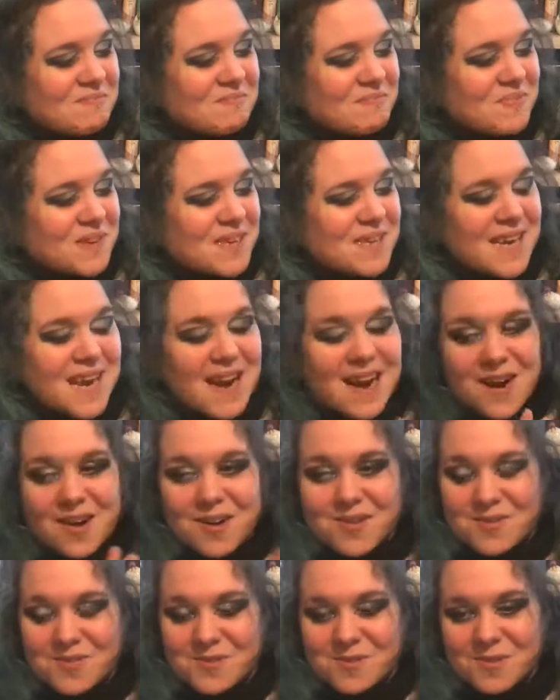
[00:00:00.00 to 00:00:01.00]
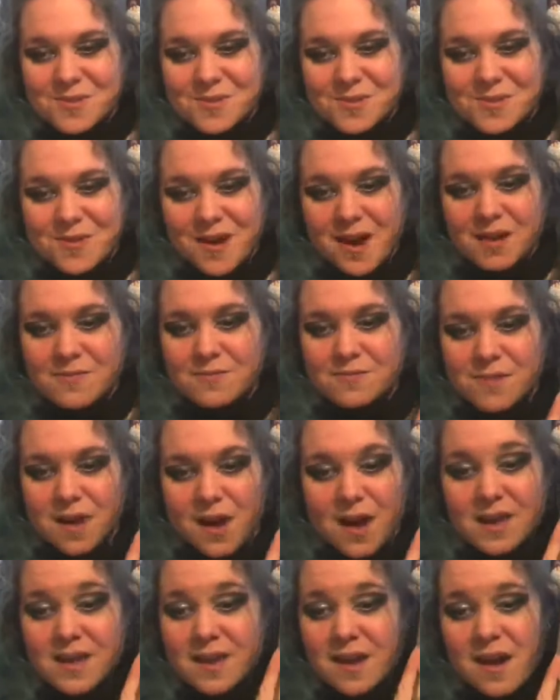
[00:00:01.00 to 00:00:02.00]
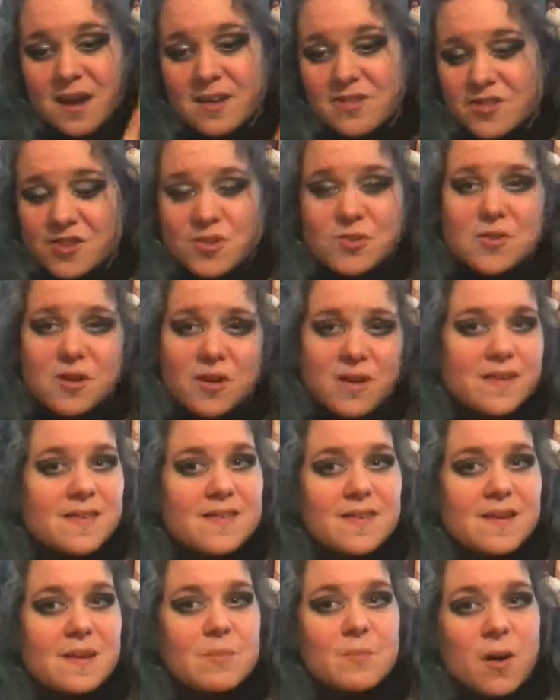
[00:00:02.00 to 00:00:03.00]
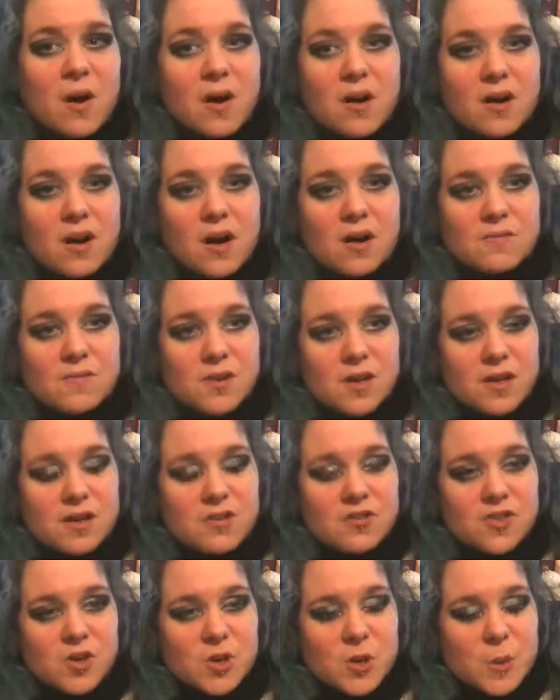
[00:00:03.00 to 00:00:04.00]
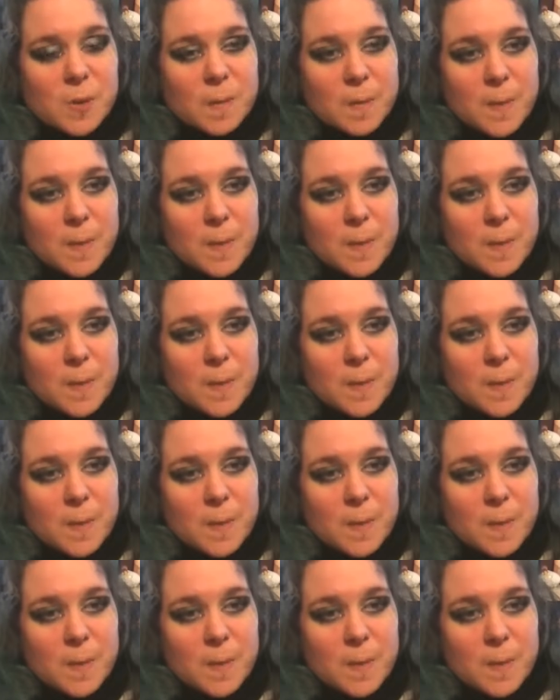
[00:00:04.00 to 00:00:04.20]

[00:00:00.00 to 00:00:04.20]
but yeah, overall, I do like steampunk, I really do.